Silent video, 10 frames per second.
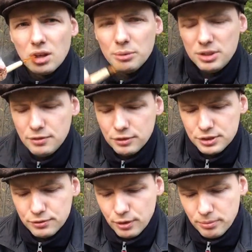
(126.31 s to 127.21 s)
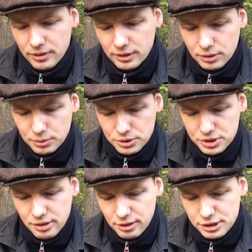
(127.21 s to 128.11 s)
how it differs from the
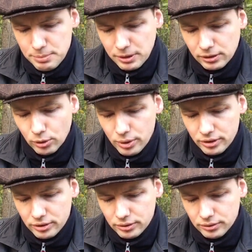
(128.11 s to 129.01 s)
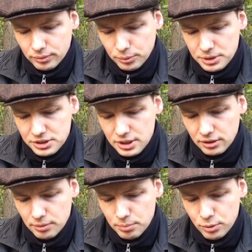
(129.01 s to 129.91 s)
stereotypical lawyer we see
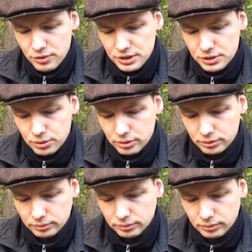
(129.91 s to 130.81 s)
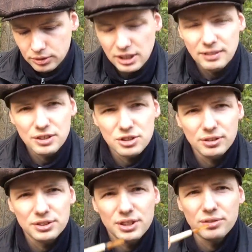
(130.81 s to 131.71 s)
in the movies or on
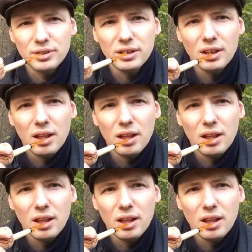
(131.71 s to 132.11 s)
television, etc.